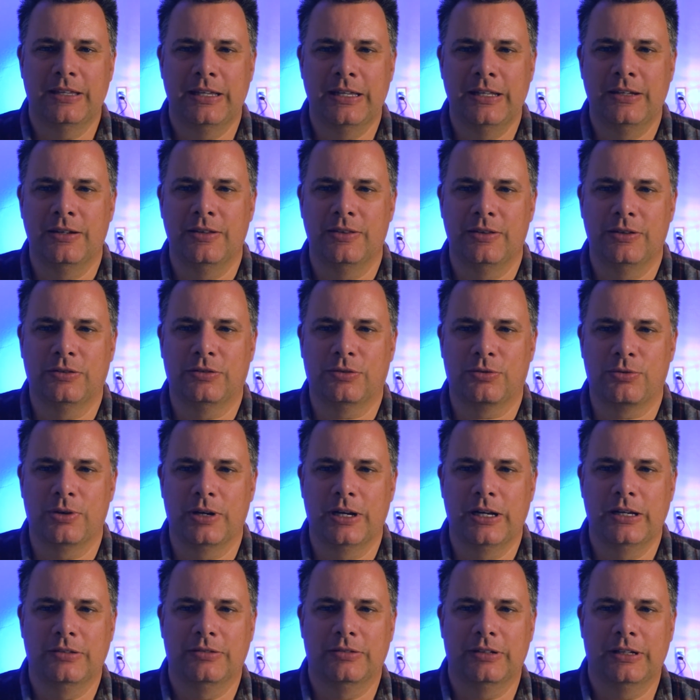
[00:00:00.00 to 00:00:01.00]
into this
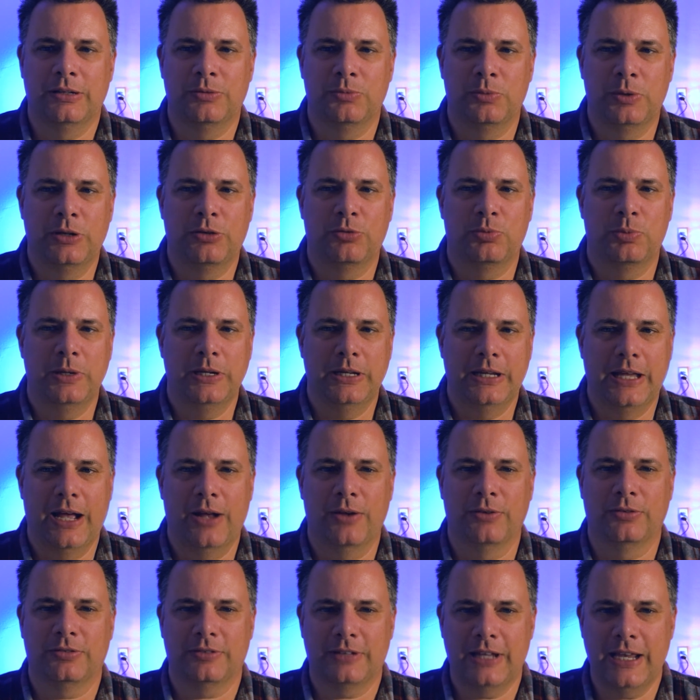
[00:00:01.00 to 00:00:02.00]
grace in which we
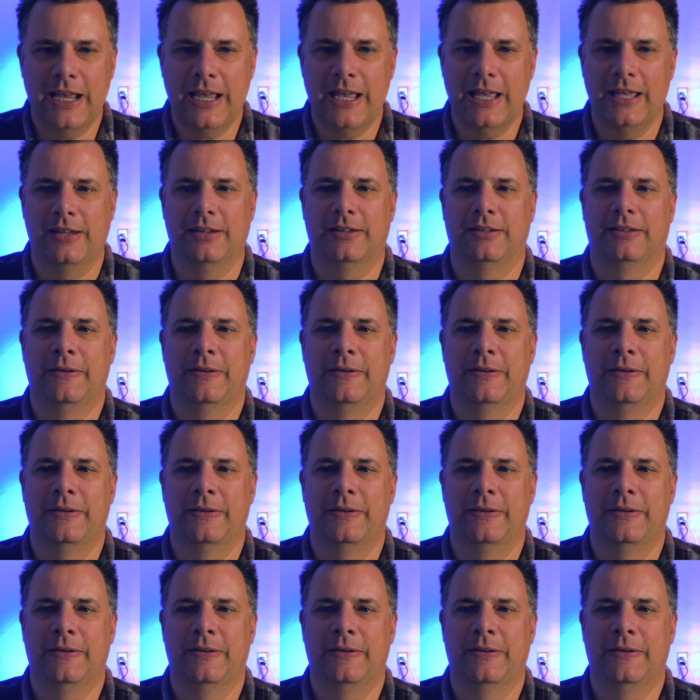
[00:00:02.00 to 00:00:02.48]
now stand.